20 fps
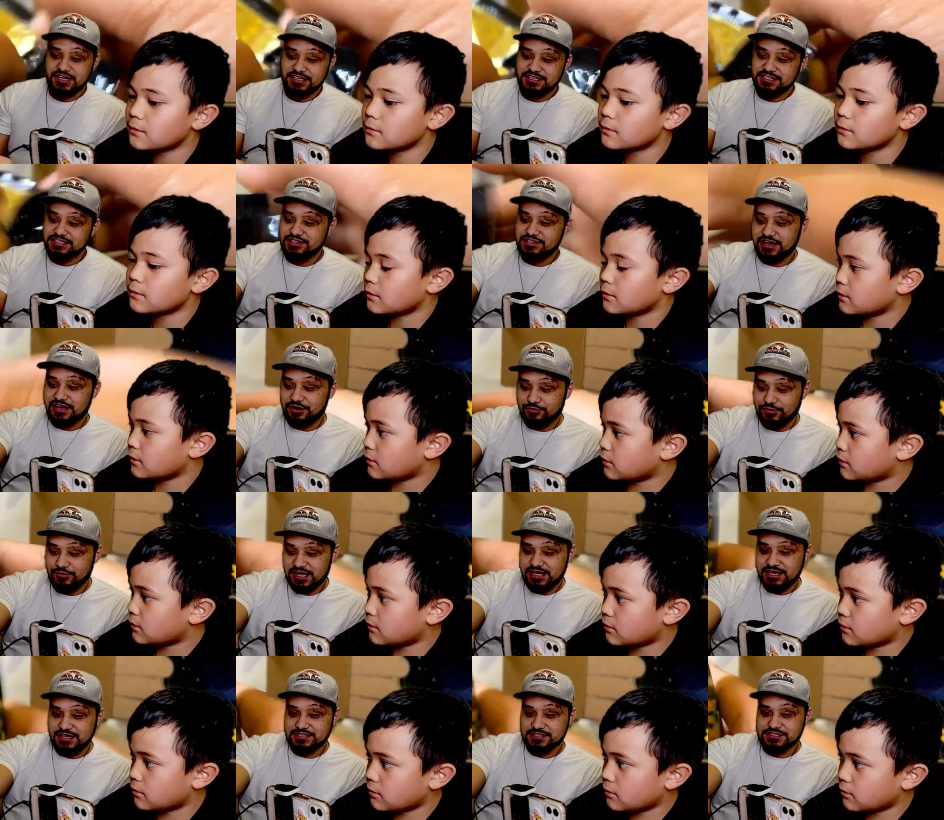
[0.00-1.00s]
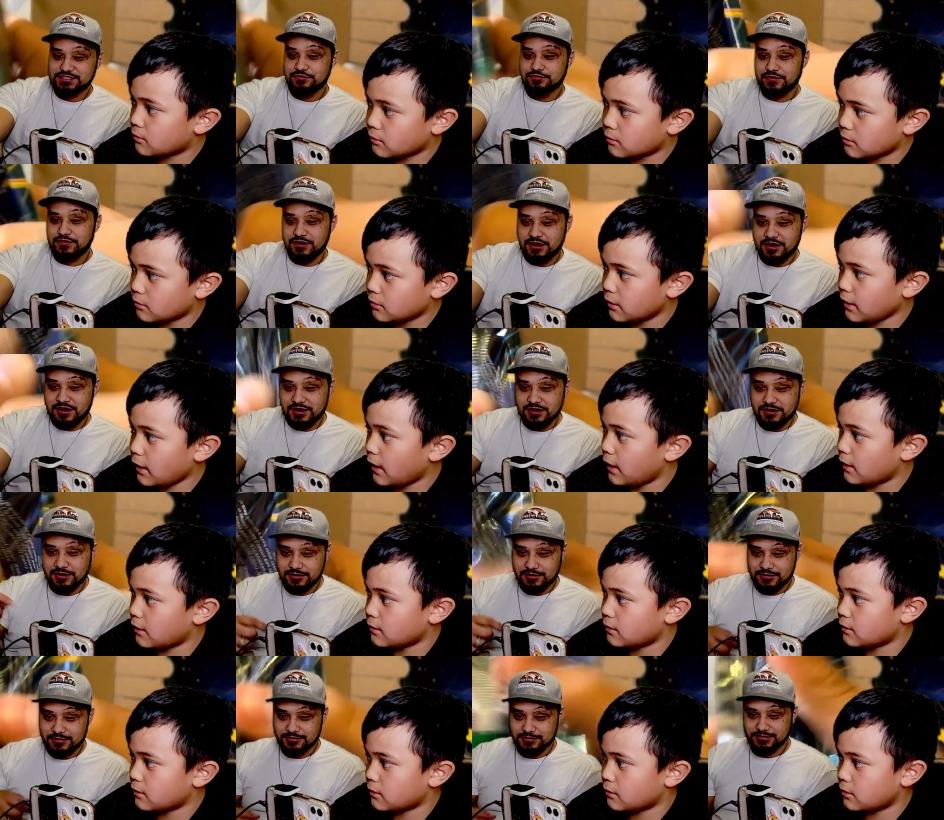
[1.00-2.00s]
Speaker 1: least you got a radiant so far.
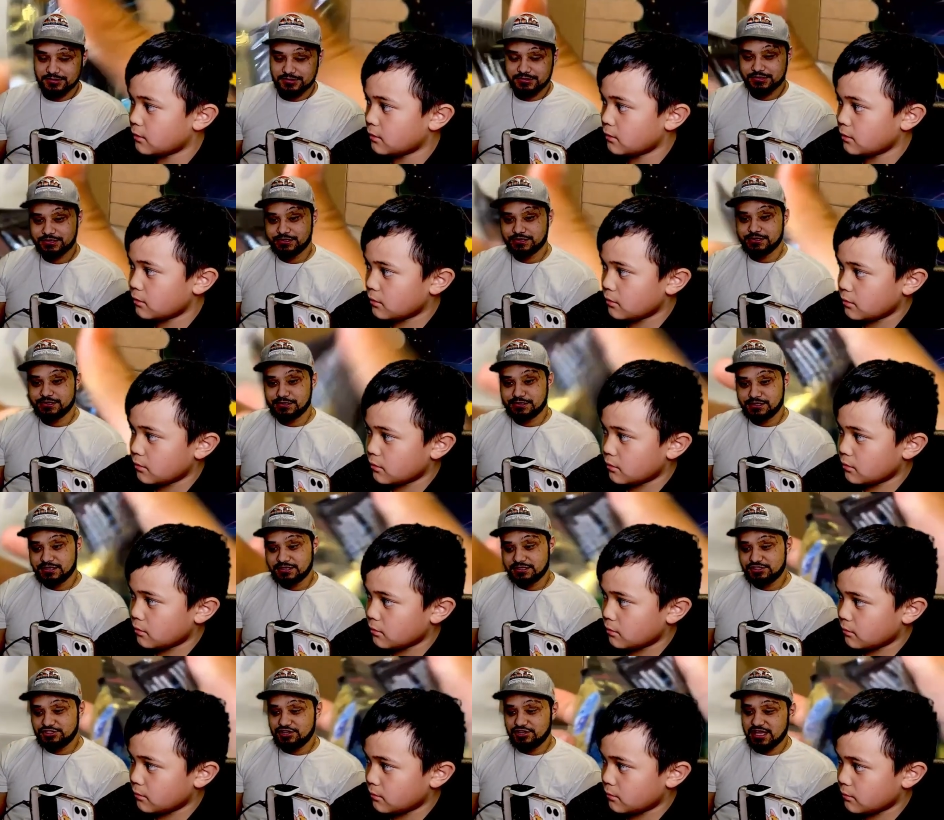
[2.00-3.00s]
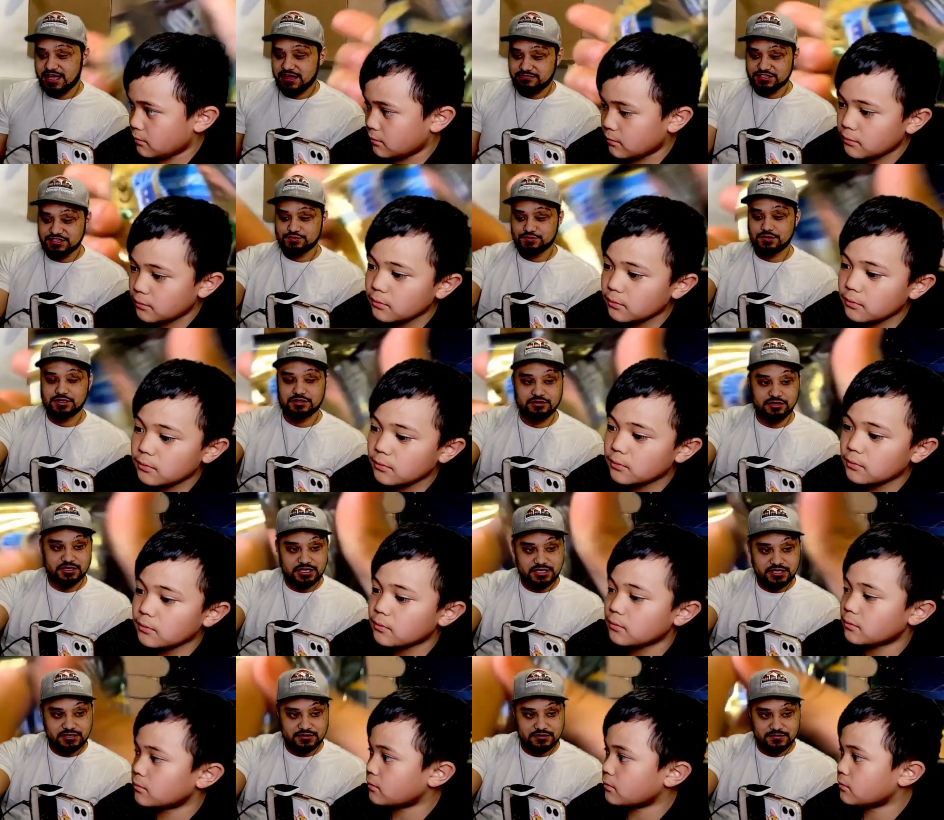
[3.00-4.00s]
Do you have this one already?
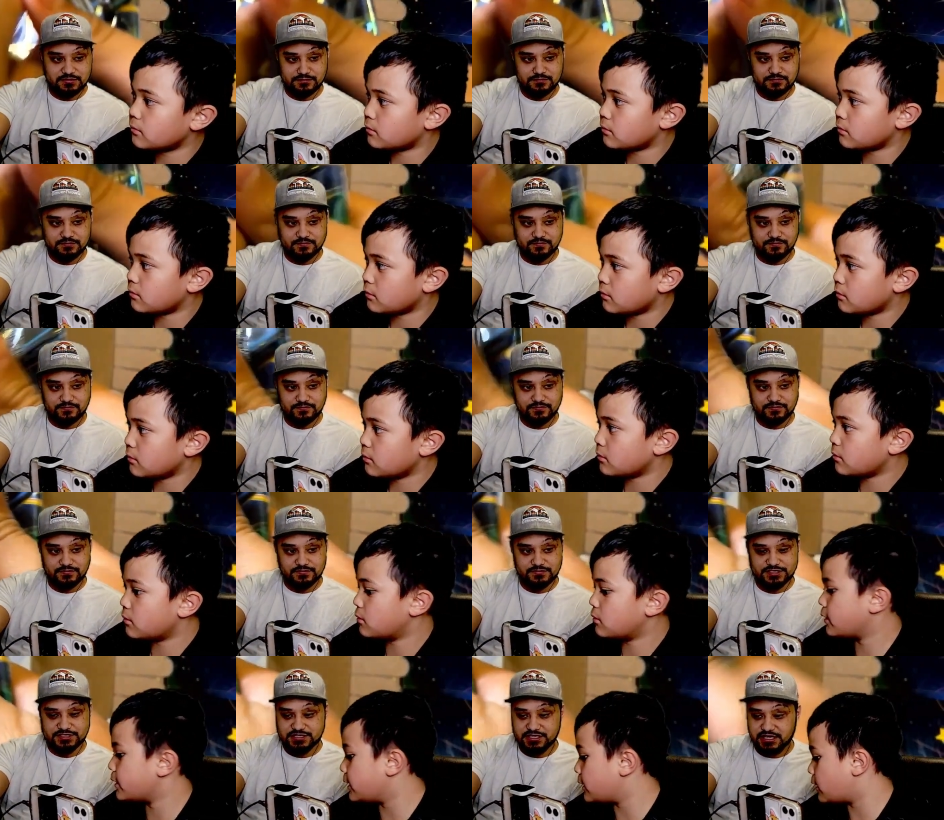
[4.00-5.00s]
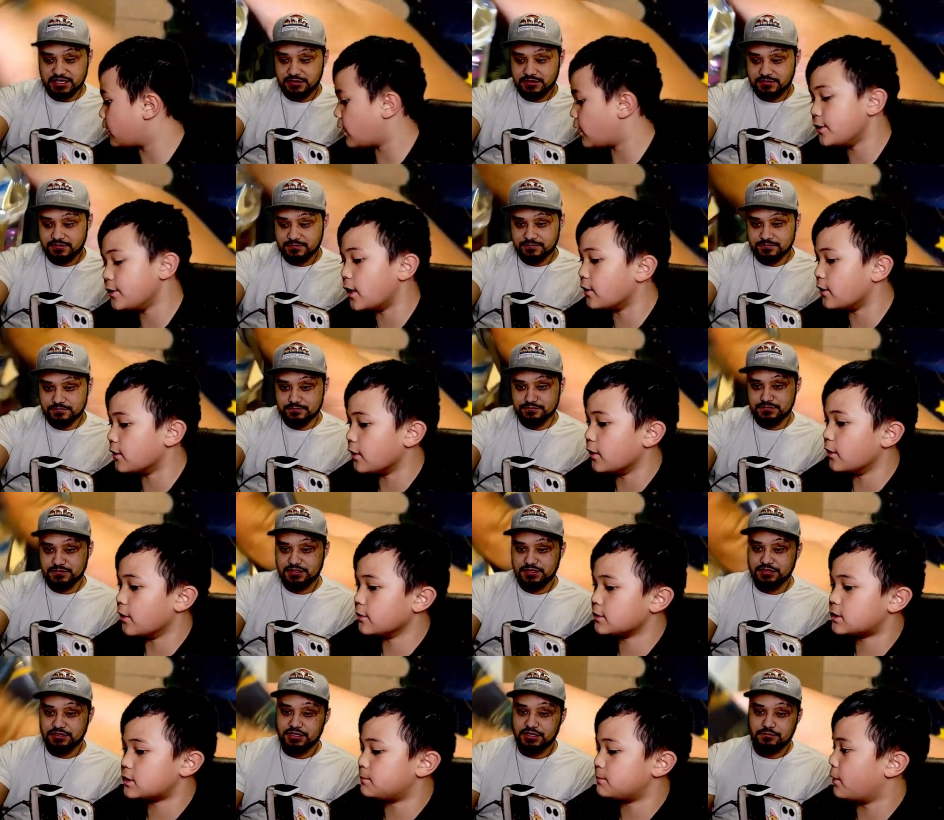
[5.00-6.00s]
Mm, no, no, no, no.
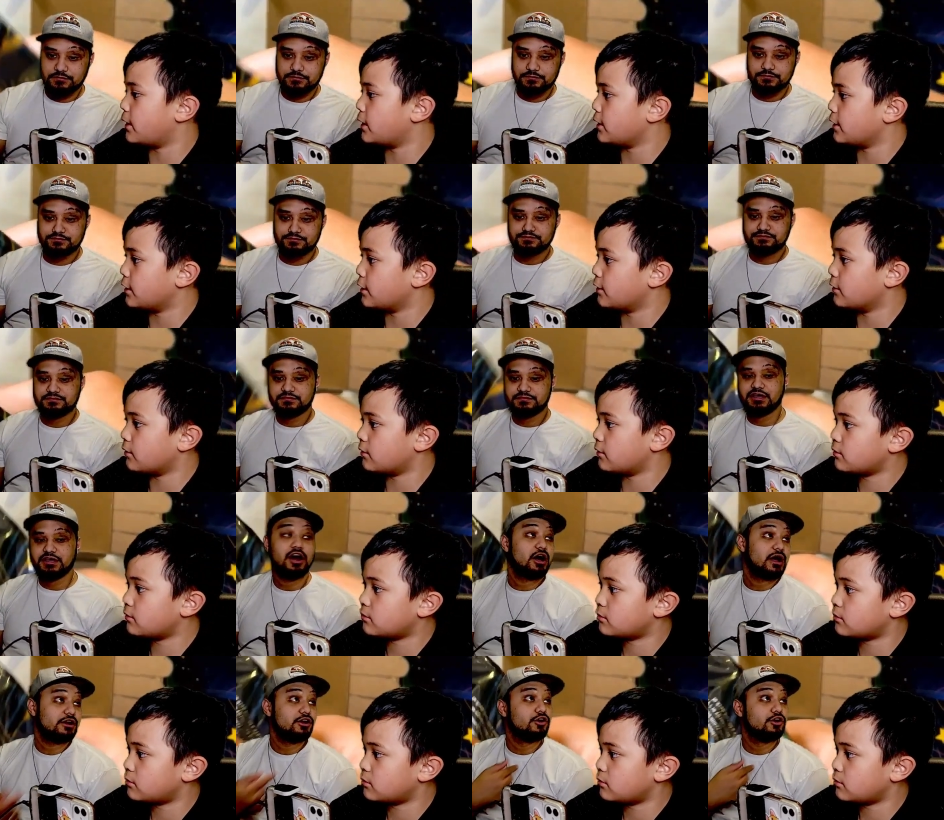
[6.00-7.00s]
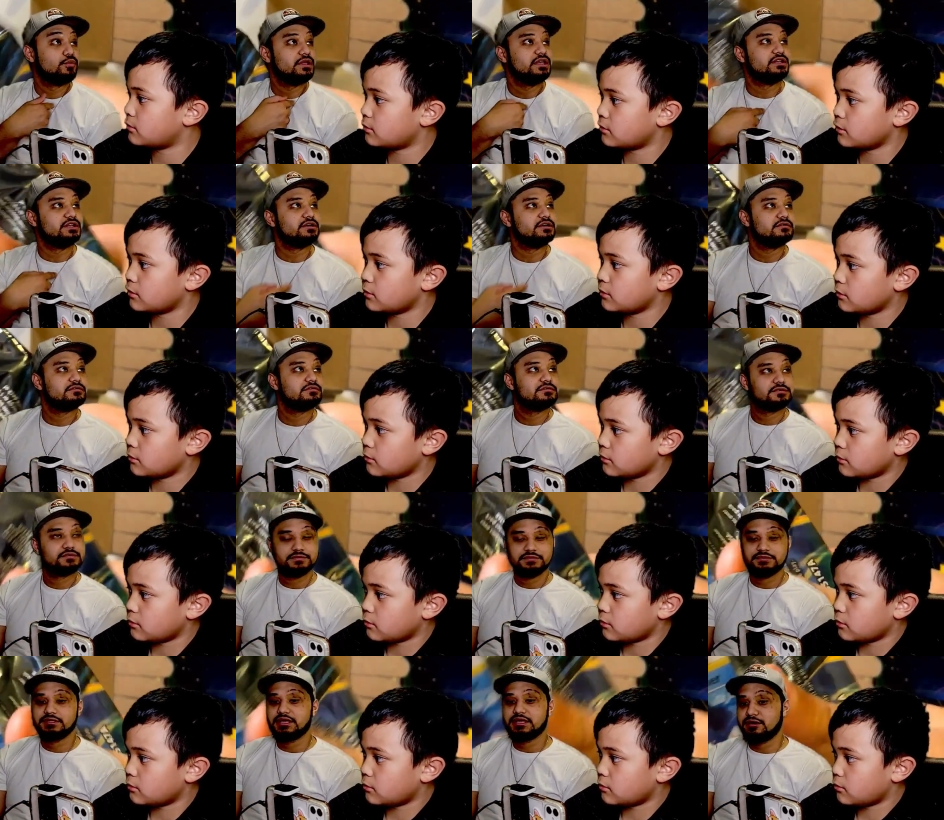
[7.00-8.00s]
You don't? Right oh. I know we do. Yeah.
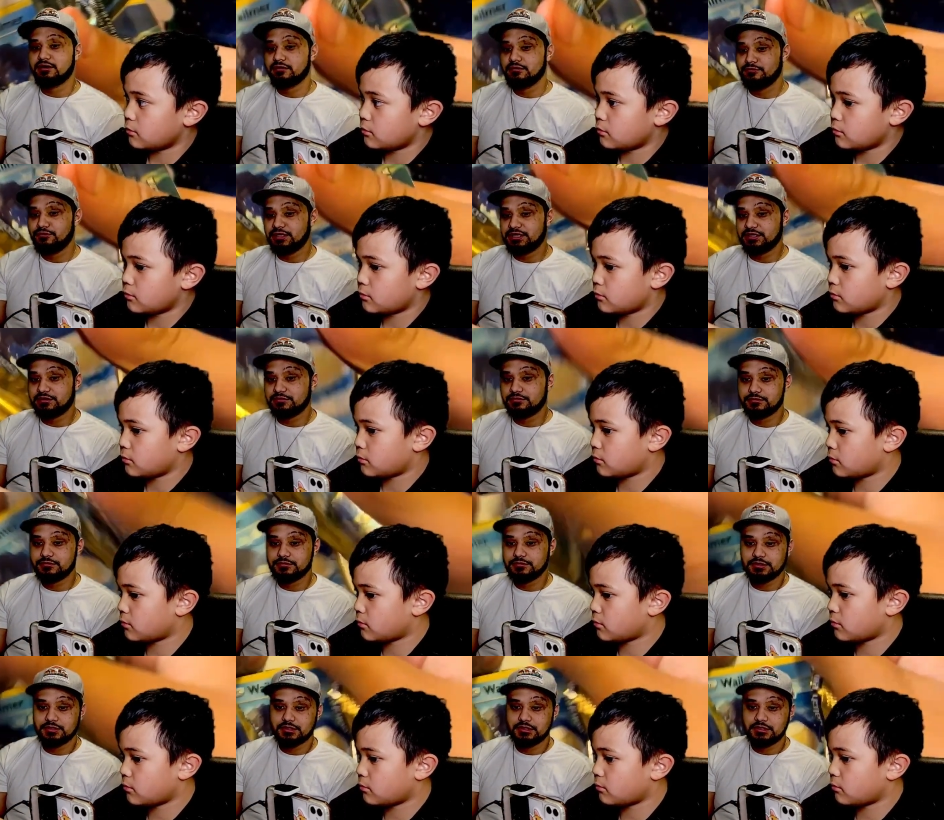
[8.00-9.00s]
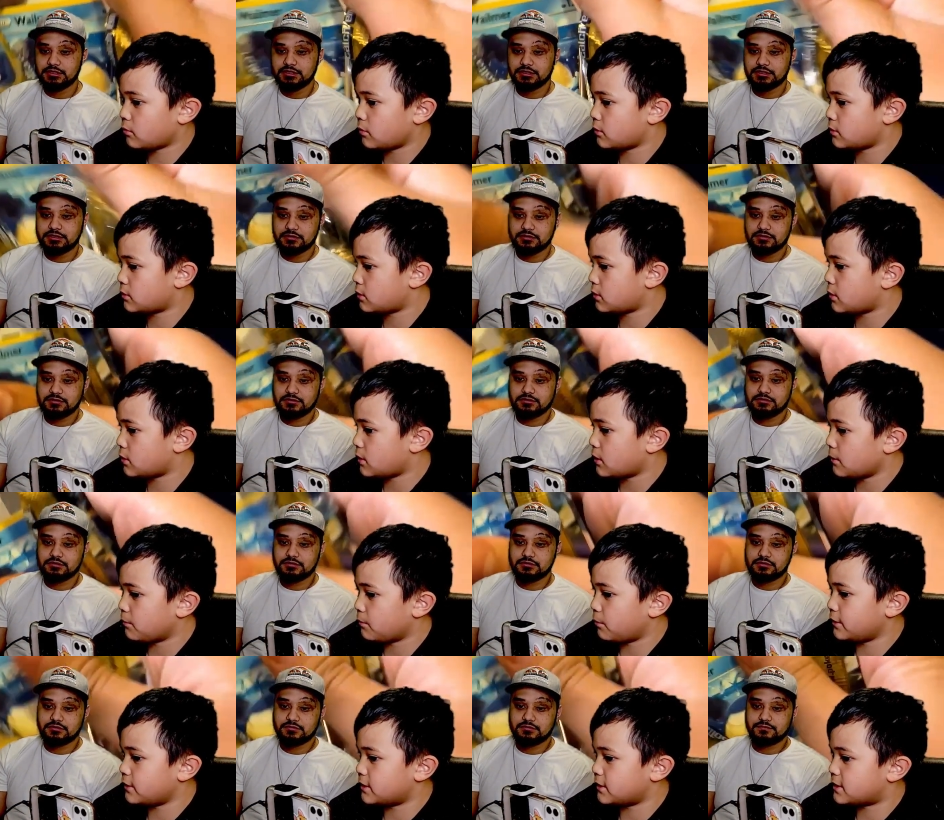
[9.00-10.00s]
Yeah, we do.
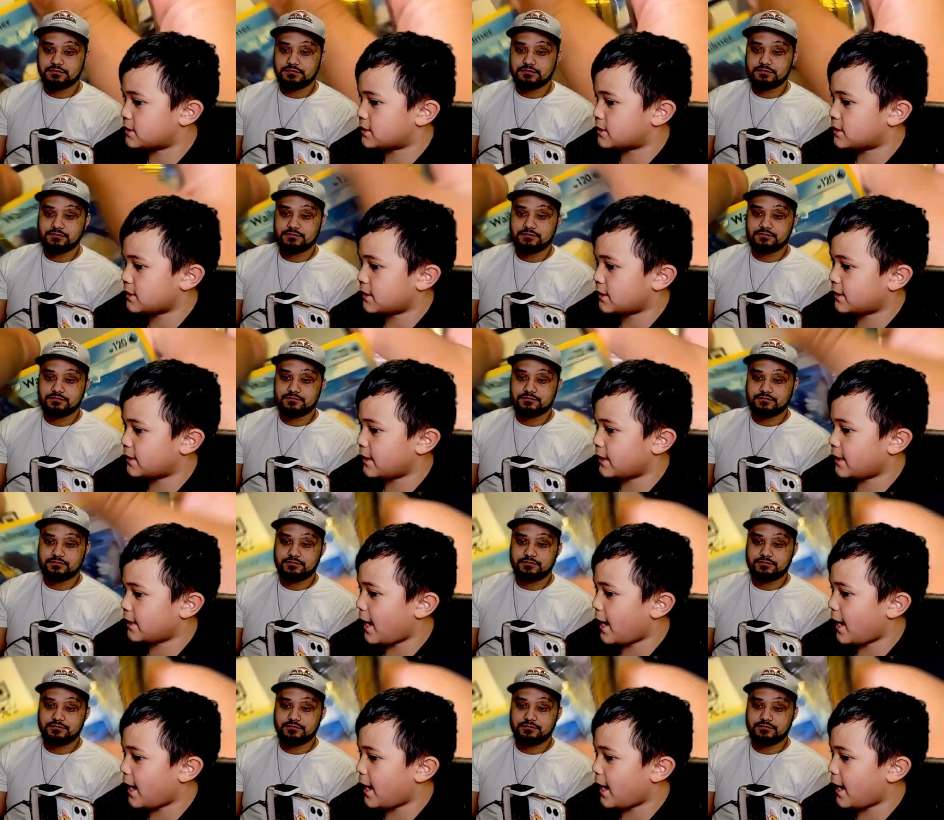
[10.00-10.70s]
We just Can you not